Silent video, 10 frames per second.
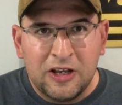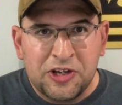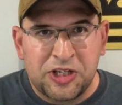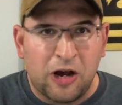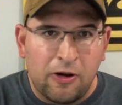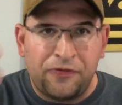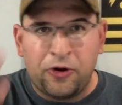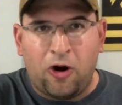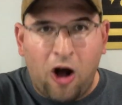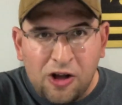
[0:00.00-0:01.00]
So if
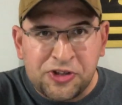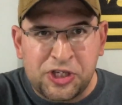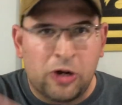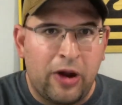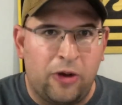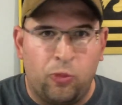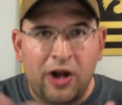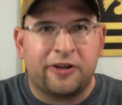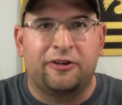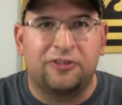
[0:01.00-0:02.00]
you're also a
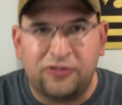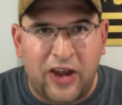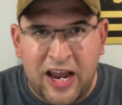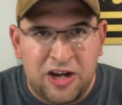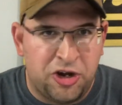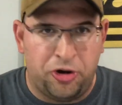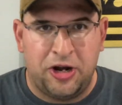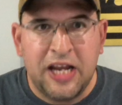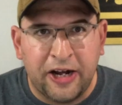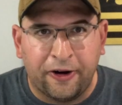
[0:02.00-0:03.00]
Rutgers fan and you're
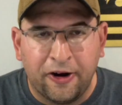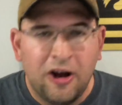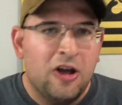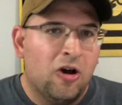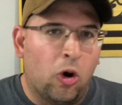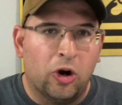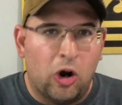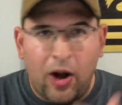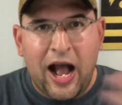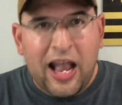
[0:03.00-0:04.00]
here, or
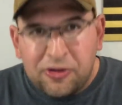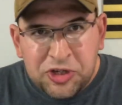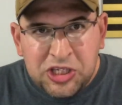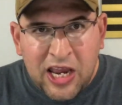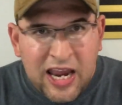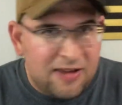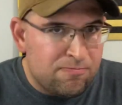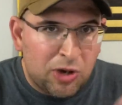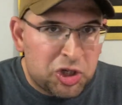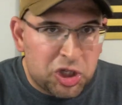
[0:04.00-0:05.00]
Ohio State,
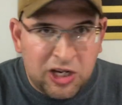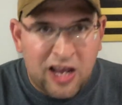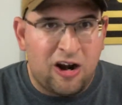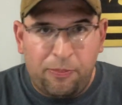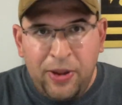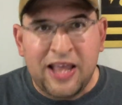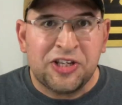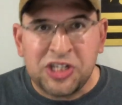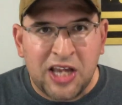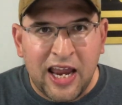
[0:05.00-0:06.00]
Michigan, or Penn
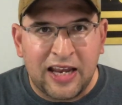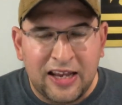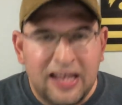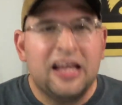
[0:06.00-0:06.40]
State,